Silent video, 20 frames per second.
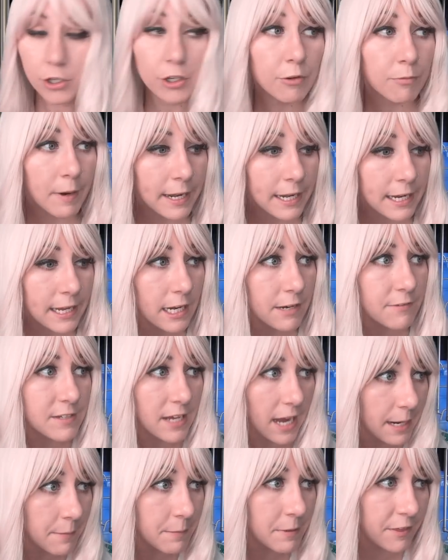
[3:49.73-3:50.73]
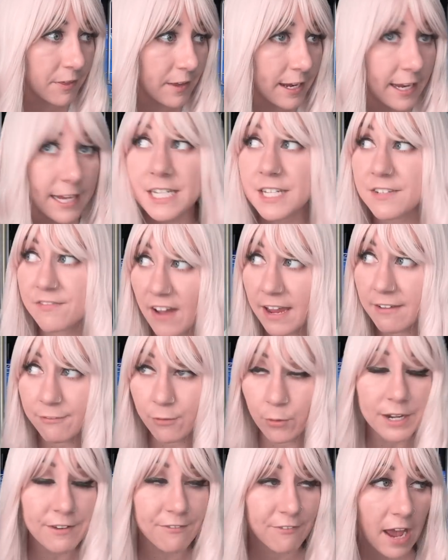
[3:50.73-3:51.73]
You're running out of time to think. It's
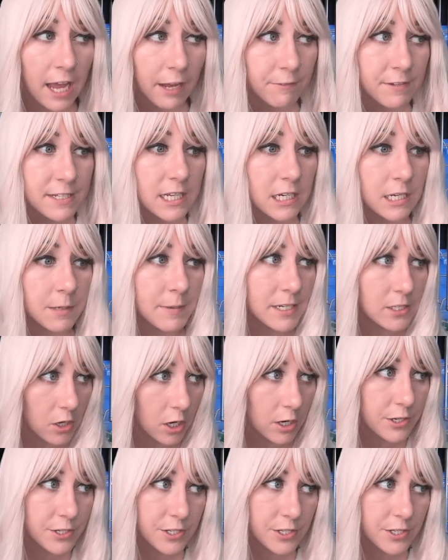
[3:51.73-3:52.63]
5:45. It's going to be dark